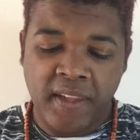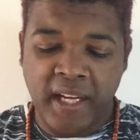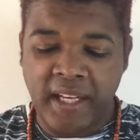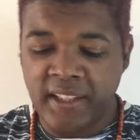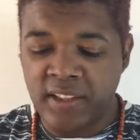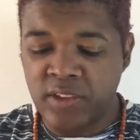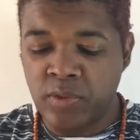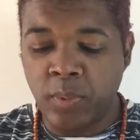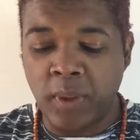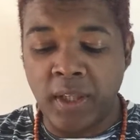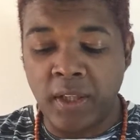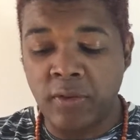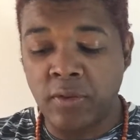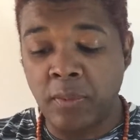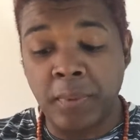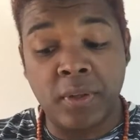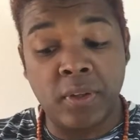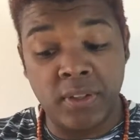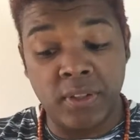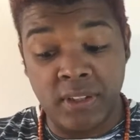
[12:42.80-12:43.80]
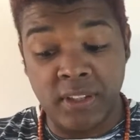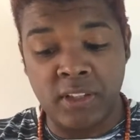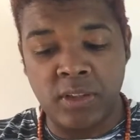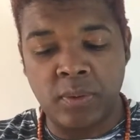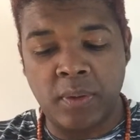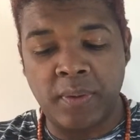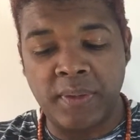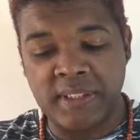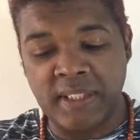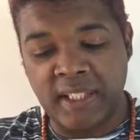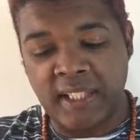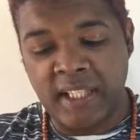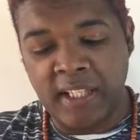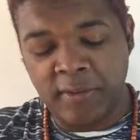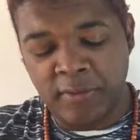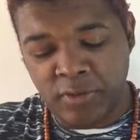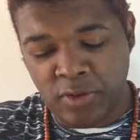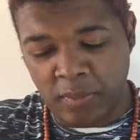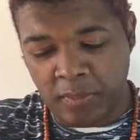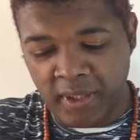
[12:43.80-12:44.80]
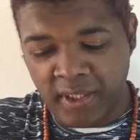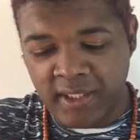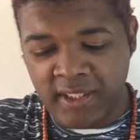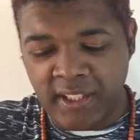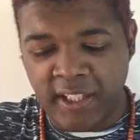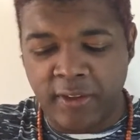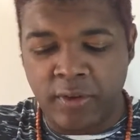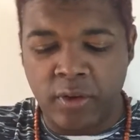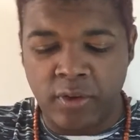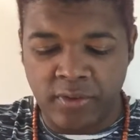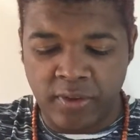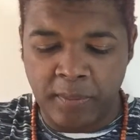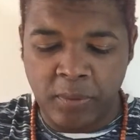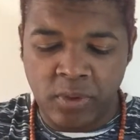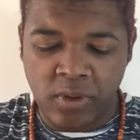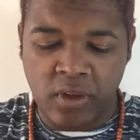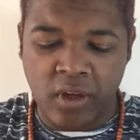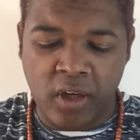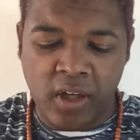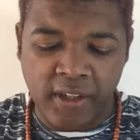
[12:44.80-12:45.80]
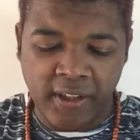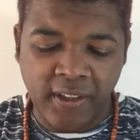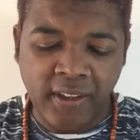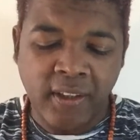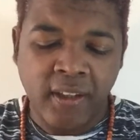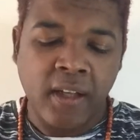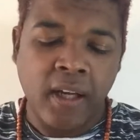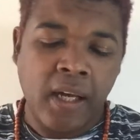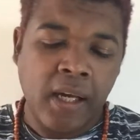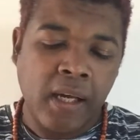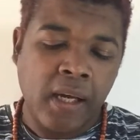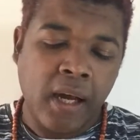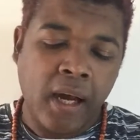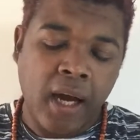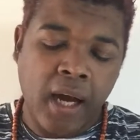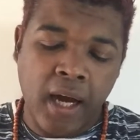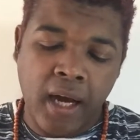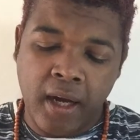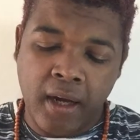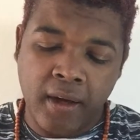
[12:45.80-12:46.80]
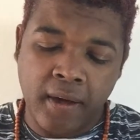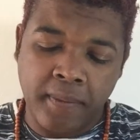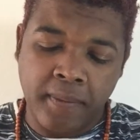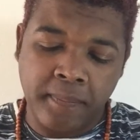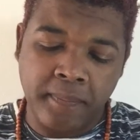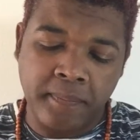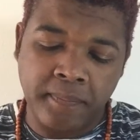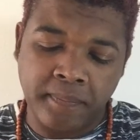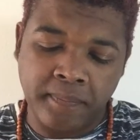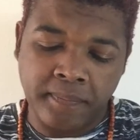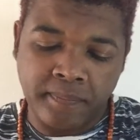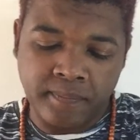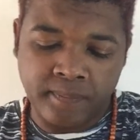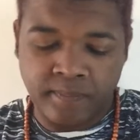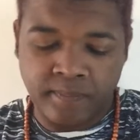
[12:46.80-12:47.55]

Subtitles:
And it's wonderful because this one is a gift to me. Carol's Moon Garden.